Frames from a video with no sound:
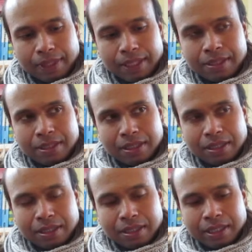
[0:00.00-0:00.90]
it's
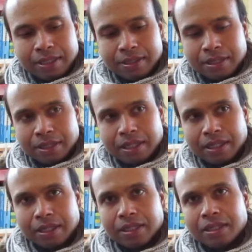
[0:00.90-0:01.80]
here's the
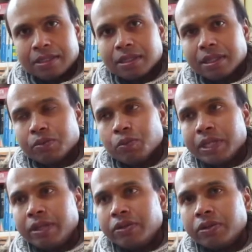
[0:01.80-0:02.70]
thing it's like
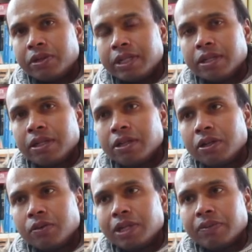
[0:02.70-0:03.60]
when you're in a
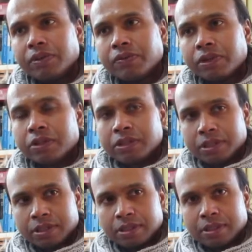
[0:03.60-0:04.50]
low level of
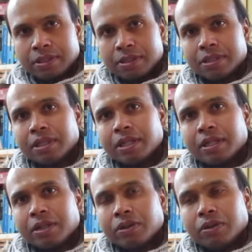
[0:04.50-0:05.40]
consciousness
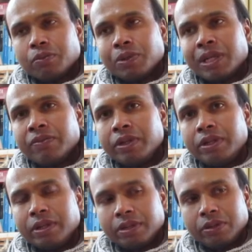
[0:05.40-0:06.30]
whenever
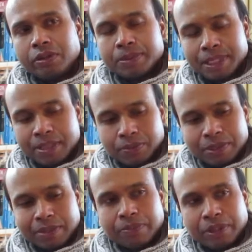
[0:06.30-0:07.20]
you're obsessed with
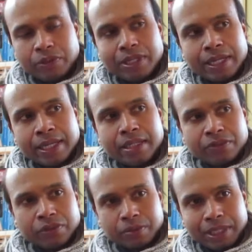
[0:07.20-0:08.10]
something you get a hit
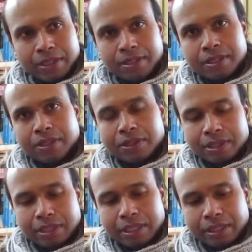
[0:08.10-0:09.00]
from it so
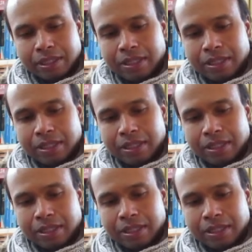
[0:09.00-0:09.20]
it's like